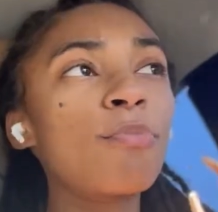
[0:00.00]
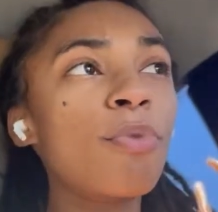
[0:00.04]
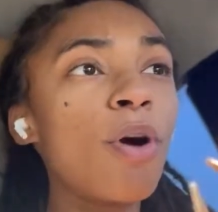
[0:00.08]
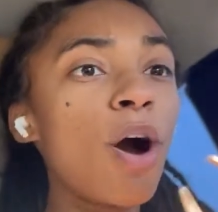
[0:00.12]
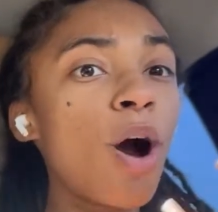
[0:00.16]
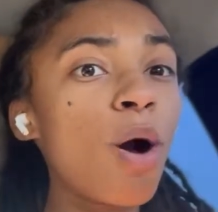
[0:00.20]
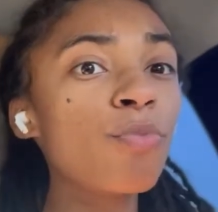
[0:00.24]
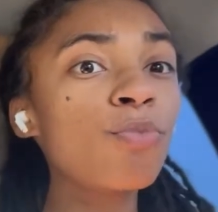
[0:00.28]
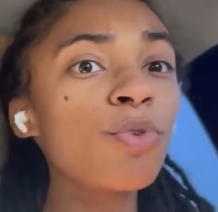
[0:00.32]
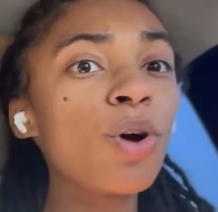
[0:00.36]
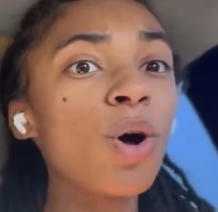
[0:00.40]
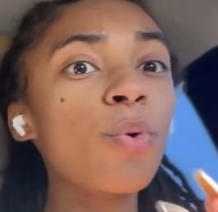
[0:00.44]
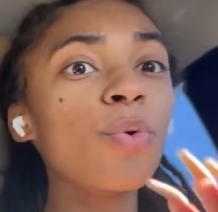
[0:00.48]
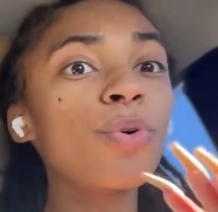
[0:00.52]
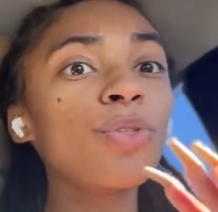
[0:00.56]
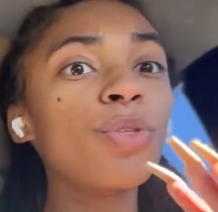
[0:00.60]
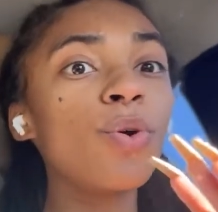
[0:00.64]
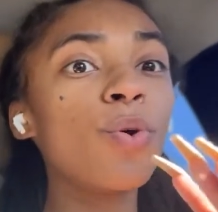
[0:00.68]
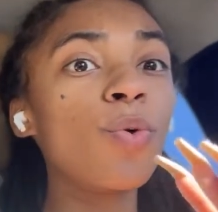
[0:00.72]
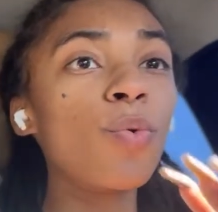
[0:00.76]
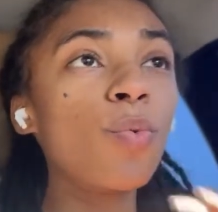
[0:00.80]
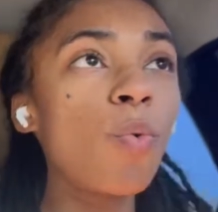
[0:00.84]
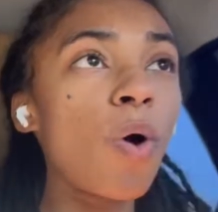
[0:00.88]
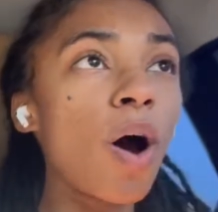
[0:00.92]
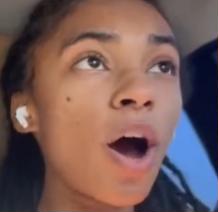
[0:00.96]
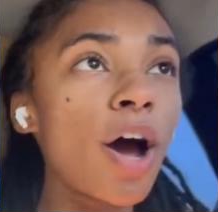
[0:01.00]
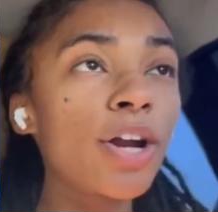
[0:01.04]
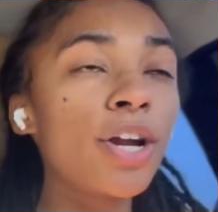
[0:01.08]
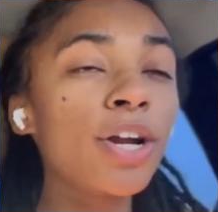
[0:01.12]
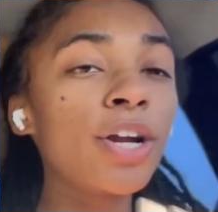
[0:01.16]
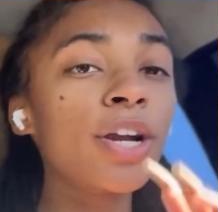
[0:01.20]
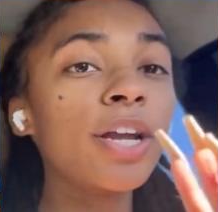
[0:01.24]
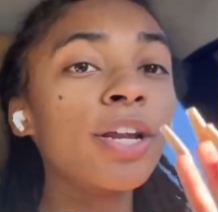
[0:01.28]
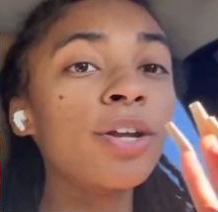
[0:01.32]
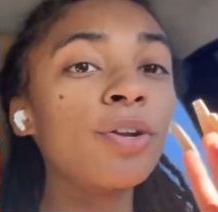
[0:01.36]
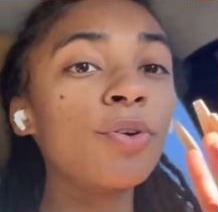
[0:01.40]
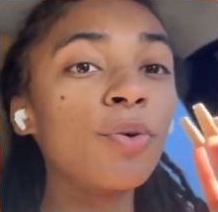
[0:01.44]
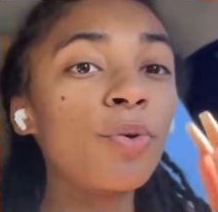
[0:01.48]
Palm roll with water
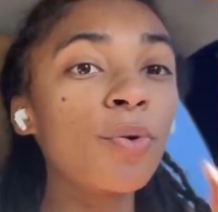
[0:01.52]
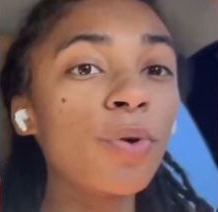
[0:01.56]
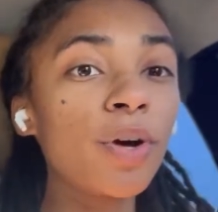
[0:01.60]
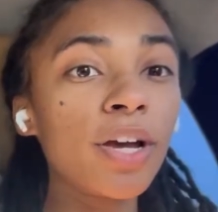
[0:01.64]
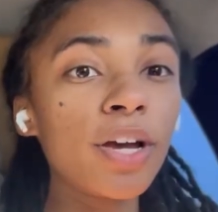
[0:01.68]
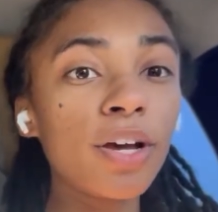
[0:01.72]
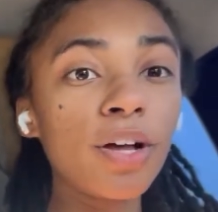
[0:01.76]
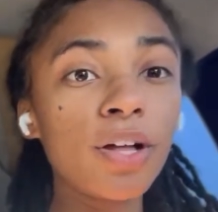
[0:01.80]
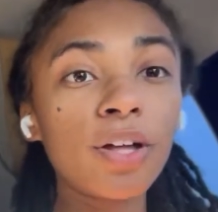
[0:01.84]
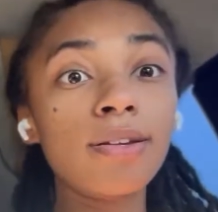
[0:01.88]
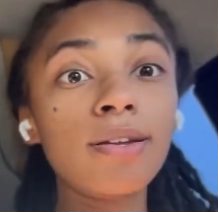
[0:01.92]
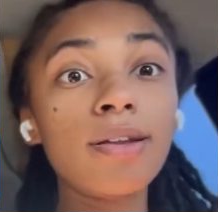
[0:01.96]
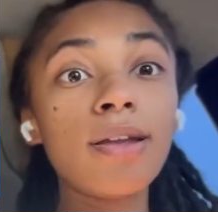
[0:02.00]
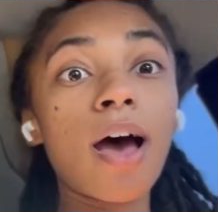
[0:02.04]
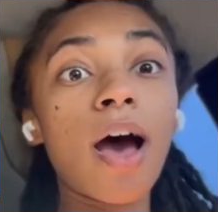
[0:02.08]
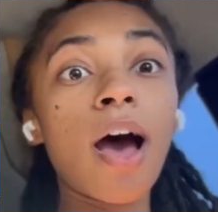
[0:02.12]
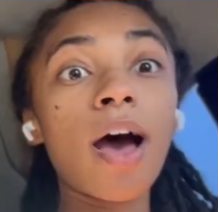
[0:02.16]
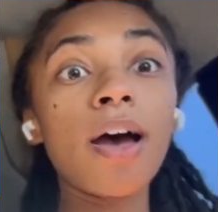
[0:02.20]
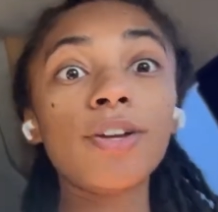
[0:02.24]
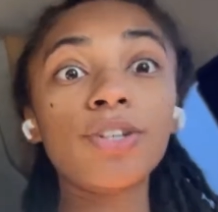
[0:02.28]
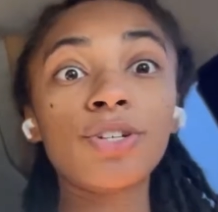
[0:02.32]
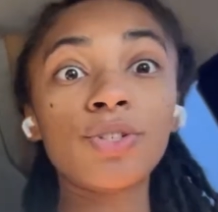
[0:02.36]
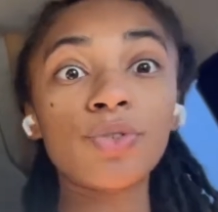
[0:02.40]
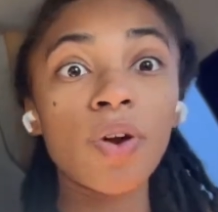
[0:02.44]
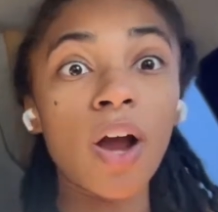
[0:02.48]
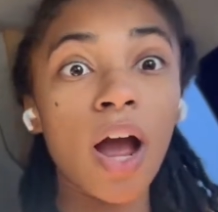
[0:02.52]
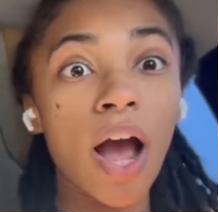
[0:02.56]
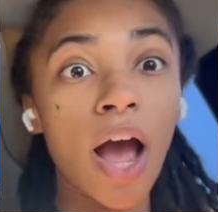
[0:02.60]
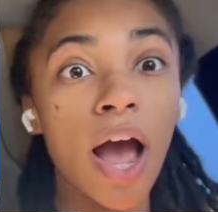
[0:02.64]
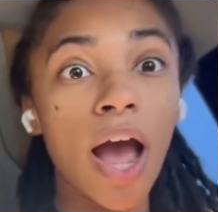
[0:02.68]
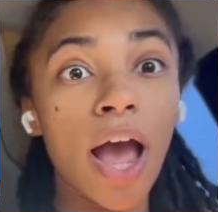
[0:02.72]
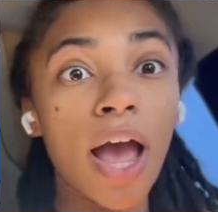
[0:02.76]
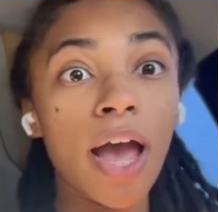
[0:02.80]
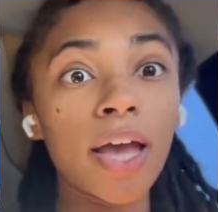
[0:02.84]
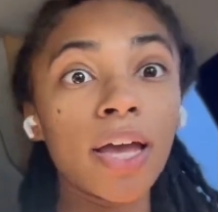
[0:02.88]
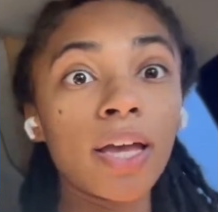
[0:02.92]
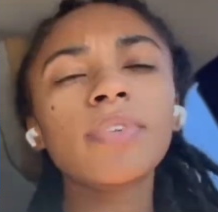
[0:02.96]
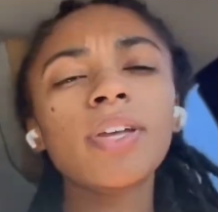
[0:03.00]
and oil, not
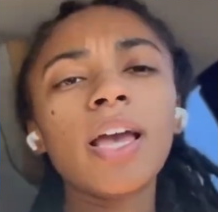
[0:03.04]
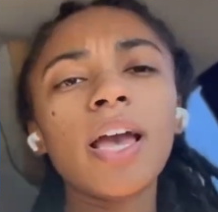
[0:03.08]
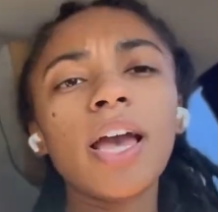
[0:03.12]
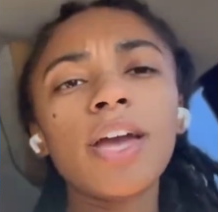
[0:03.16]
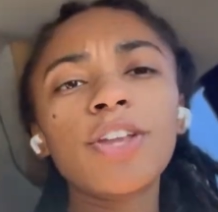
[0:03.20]
dry.